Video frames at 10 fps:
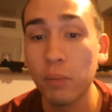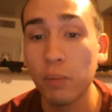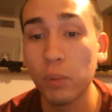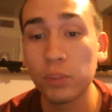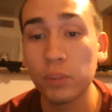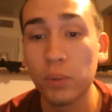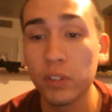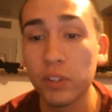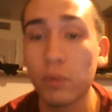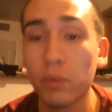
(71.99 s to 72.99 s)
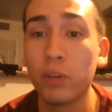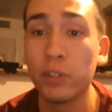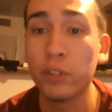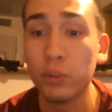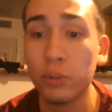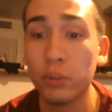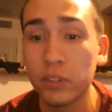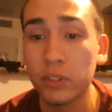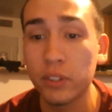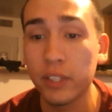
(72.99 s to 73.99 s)
but most importantly we want to
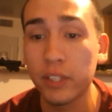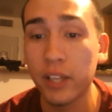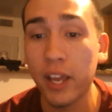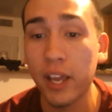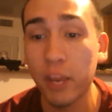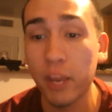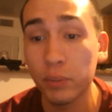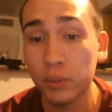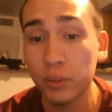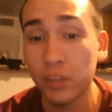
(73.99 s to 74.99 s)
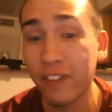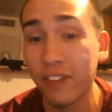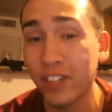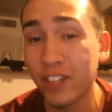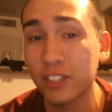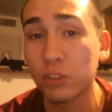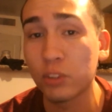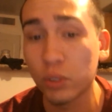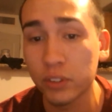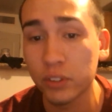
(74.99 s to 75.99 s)
reduce the amplitude and phase
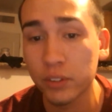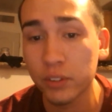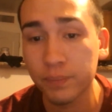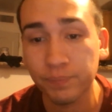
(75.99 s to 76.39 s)
distortions,